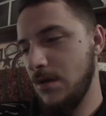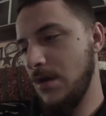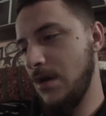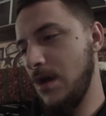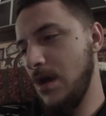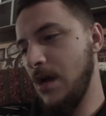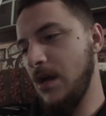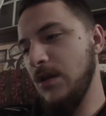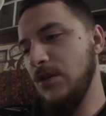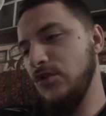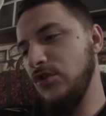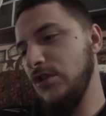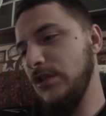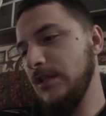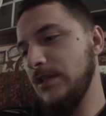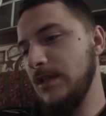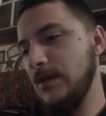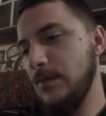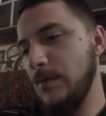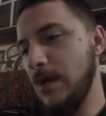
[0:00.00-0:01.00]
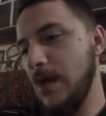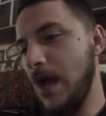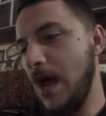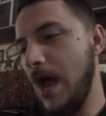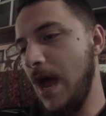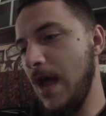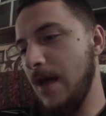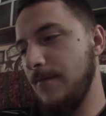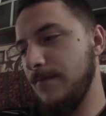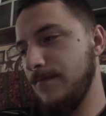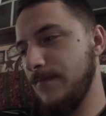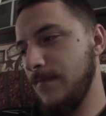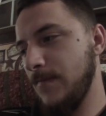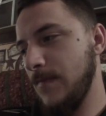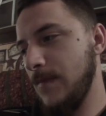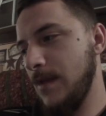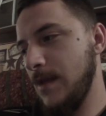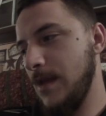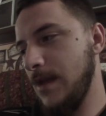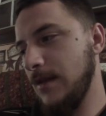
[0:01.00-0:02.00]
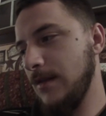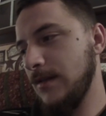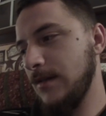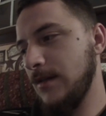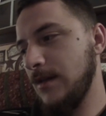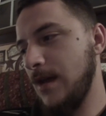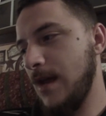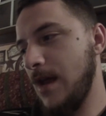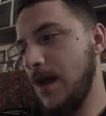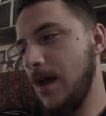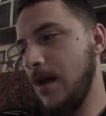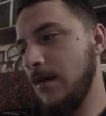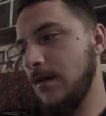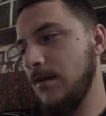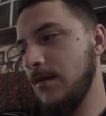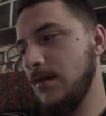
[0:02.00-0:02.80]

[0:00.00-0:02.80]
uh, in G C B I, has uh,